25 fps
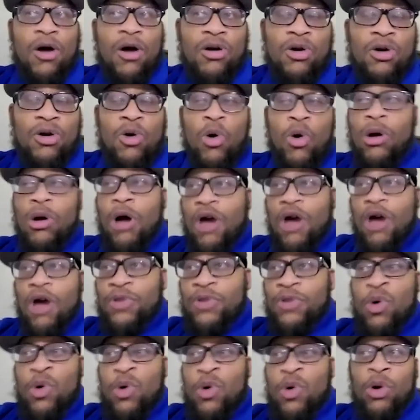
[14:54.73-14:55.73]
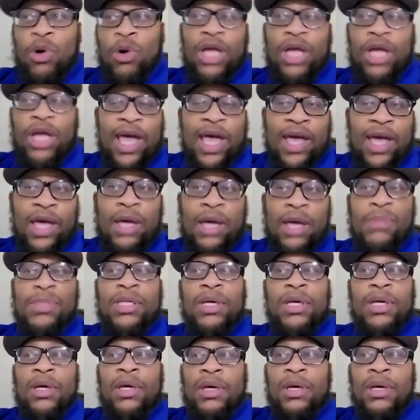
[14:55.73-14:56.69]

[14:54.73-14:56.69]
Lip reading: on the court, off the court, games,